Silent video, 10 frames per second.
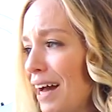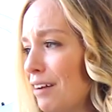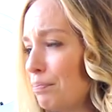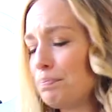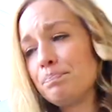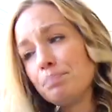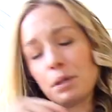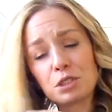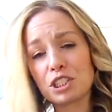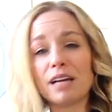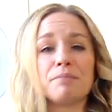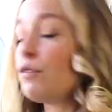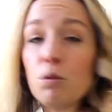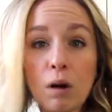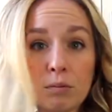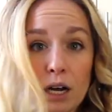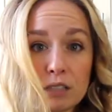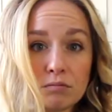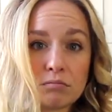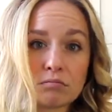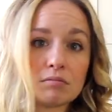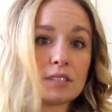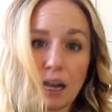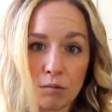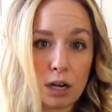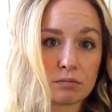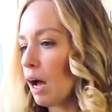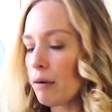that bullshit, if you want one, get one.